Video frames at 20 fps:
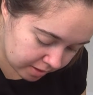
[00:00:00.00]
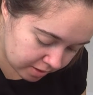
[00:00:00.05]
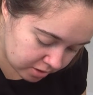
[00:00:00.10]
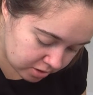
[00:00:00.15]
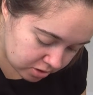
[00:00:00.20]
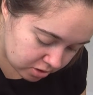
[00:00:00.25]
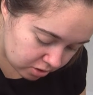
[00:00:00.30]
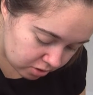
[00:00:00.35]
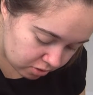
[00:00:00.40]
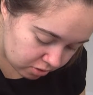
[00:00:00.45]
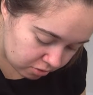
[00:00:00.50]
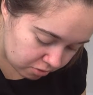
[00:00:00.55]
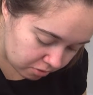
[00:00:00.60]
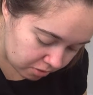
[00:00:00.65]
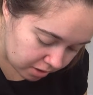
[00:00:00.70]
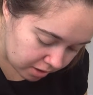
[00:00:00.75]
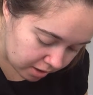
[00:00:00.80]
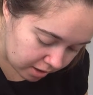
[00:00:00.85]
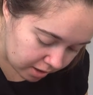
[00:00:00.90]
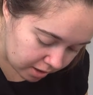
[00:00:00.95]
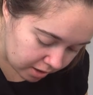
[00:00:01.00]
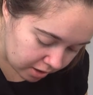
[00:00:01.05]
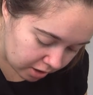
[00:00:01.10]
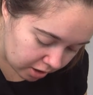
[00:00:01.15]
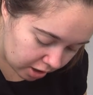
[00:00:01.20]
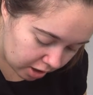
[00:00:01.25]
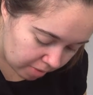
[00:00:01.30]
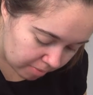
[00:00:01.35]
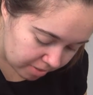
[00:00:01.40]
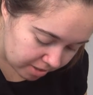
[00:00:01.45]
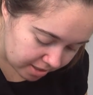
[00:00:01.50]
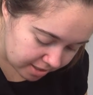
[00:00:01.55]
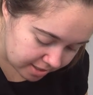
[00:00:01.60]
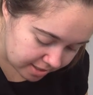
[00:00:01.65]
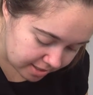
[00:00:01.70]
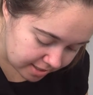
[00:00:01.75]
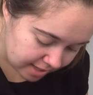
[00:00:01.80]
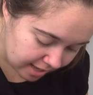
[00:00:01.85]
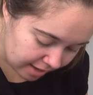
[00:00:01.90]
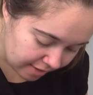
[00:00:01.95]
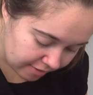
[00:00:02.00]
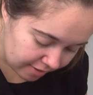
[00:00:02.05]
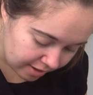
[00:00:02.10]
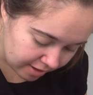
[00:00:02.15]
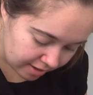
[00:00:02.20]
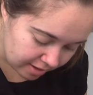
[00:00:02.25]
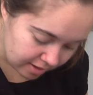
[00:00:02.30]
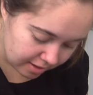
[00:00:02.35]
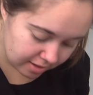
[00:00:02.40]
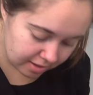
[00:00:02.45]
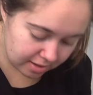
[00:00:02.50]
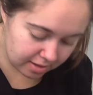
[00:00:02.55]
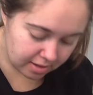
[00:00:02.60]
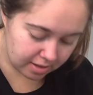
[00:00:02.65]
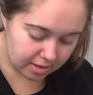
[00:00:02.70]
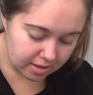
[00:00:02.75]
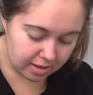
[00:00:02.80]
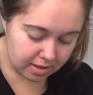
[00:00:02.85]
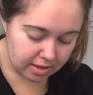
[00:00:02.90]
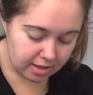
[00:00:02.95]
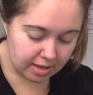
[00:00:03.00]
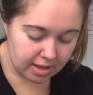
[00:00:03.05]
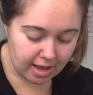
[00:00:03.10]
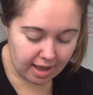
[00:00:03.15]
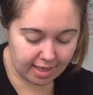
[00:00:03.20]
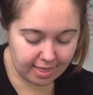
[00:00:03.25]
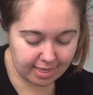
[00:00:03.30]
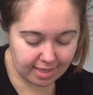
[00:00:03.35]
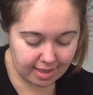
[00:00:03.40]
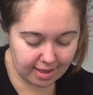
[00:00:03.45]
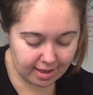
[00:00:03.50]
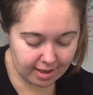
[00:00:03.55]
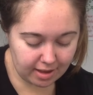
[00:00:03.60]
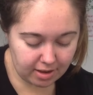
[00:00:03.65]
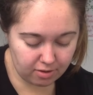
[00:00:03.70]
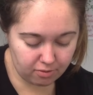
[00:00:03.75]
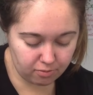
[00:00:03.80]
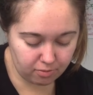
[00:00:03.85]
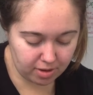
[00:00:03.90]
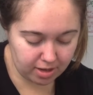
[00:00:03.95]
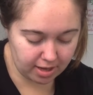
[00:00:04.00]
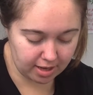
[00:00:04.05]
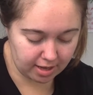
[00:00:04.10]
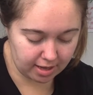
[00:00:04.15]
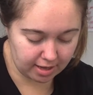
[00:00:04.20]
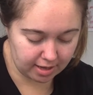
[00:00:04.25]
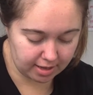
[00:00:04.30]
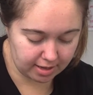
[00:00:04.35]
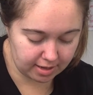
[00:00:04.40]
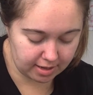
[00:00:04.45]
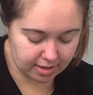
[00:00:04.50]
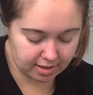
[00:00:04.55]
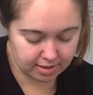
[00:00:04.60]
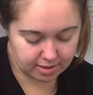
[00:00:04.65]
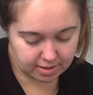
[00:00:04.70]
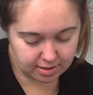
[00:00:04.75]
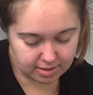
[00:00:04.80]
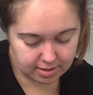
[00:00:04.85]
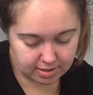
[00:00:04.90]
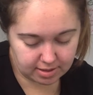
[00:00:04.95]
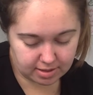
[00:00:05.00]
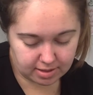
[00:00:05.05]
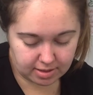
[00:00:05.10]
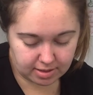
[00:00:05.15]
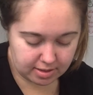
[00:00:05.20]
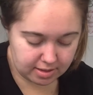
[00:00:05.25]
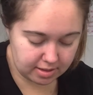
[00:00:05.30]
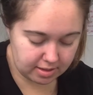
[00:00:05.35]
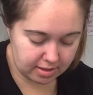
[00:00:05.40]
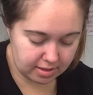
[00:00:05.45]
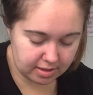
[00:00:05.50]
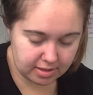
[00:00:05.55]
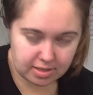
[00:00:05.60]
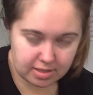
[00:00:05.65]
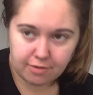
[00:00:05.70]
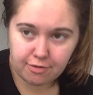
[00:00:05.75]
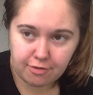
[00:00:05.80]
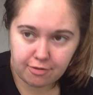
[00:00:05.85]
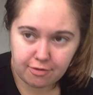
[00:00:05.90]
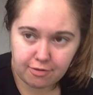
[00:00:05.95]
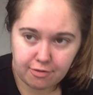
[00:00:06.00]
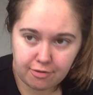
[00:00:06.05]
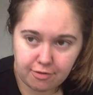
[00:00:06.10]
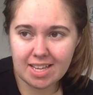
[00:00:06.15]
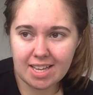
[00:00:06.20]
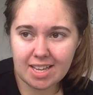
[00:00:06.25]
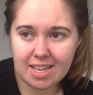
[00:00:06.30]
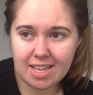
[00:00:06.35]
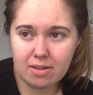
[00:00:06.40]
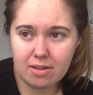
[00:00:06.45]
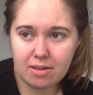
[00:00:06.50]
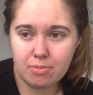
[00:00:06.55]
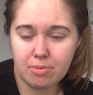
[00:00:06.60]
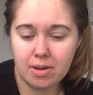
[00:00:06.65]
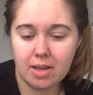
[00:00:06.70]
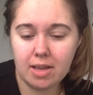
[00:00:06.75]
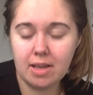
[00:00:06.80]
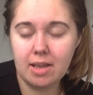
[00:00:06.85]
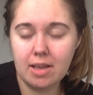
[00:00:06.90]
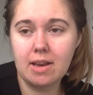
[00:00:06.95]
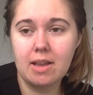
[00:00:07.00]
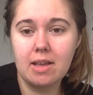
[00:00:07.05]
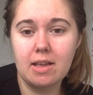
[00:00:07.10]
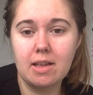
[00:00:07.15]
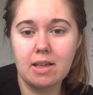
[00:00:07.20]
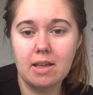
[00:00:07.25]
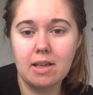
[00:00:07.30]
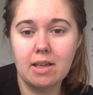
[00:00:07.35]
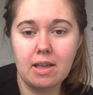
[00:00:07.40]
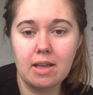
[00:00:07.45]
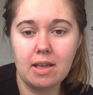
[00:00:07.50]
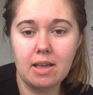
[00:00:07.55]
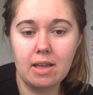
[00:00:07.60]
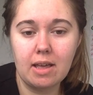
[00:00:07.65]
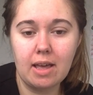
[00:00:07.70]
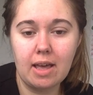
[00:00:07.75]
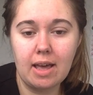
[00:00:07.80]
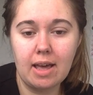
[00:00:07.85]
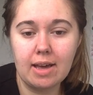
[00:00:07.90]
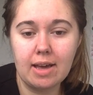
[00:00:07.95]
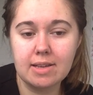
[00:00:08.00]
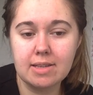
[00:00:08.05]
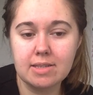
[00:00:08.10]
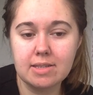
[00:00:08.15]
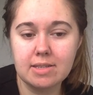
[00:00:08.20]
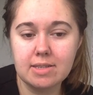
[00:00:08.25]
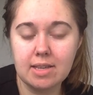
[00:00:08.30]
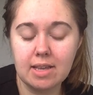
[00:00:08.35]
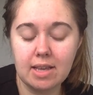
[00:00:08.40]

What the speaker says: So 3, comma 7. And then when let's see, for t when x